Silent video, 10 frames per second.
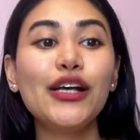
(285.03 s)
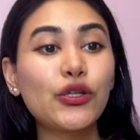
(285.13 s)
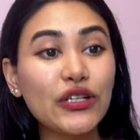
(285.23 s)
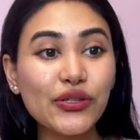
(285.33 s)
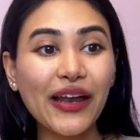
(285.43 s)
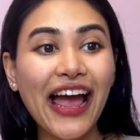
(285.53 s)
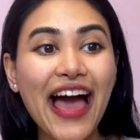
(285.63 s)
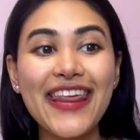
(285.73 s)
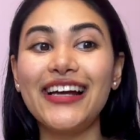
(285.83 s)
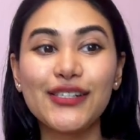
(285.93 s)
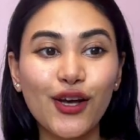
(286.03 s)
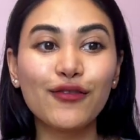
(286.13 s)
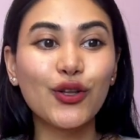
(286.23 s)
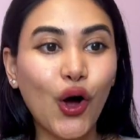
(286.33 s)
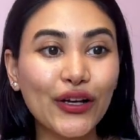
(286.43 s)
So we just went ahead and
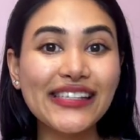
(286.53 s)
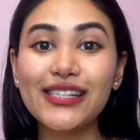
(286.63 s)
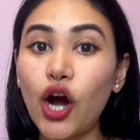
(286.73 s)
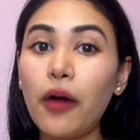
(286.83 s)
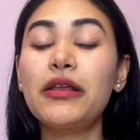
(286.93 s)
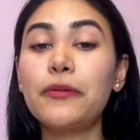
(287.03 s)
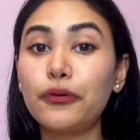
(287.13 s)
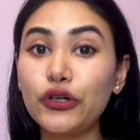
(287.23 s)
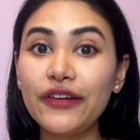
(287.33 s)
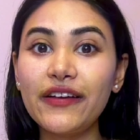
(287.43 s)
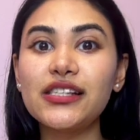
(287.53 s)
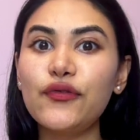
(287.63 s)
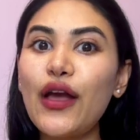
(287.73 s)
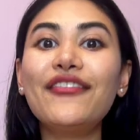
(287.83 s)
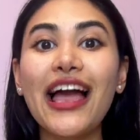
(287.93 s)
solved longest common prefix.
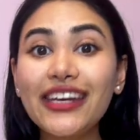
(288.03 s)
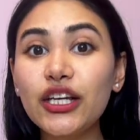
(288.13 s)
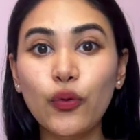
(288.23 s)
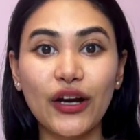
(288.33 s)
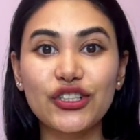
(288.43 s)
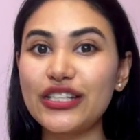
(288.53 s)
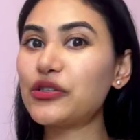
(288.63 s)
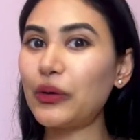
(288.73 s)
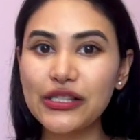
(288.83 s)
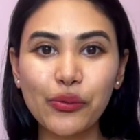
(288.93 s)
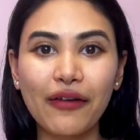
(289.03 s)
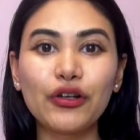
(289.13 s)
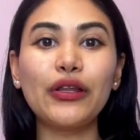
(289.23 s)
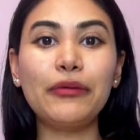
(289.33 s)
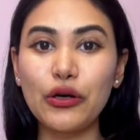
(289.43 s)
If you have any questions
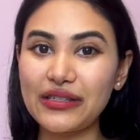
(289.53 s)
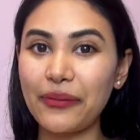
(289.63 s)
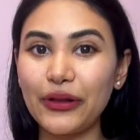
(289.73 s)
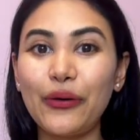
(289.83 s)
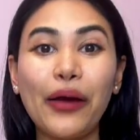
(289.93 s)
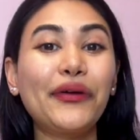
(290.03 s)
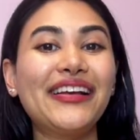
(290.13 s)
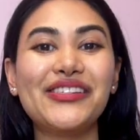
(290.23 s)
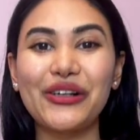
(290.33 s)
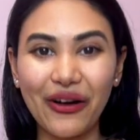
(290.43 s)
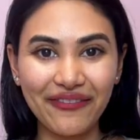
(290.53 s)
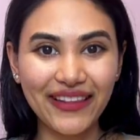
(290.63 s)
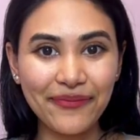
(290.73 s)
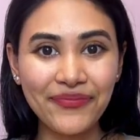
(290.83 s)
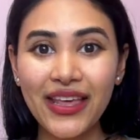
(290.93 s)
whatsoever, let me know down below. I will answer all of
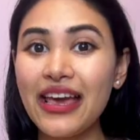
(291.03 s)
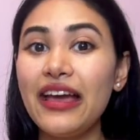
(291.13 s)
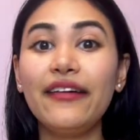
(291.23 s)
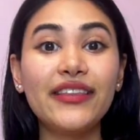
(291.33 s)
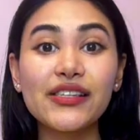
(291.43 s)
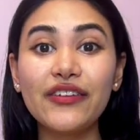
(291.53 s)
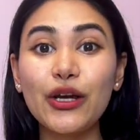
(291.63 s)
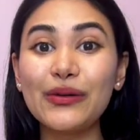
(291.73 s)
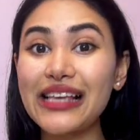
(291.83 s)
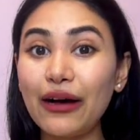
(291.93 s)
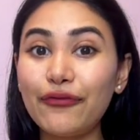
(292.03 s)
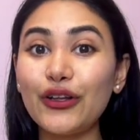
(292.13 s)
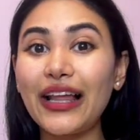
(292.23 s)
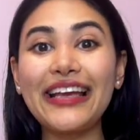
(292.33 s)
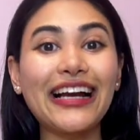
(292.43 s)
them. If this video was helpful,
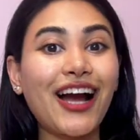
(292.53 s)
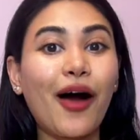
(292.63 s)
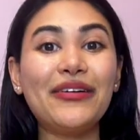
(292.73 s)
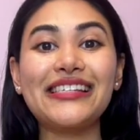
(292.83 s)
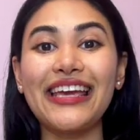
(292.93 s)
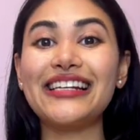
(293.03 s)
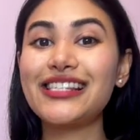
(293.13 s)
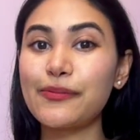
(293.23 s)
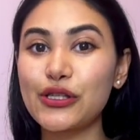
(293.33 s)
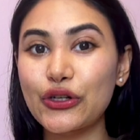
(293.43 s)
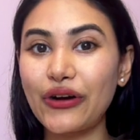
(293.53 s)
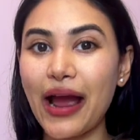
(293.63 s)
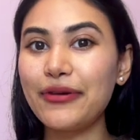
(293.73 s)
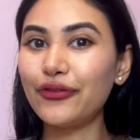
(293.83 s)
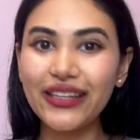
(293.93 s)
like, comment, and
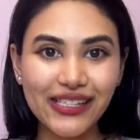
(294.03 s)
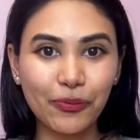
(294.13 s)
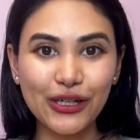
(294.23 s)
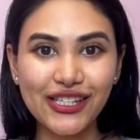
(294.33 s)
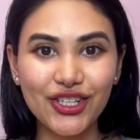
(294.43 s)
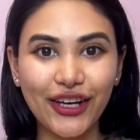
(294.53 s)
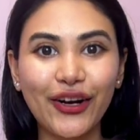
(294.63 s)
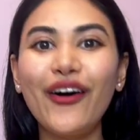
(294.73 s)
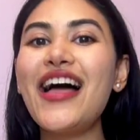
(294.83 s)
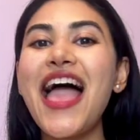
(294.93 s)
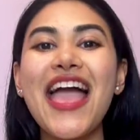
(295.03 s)
subscribe. It really supports the channel.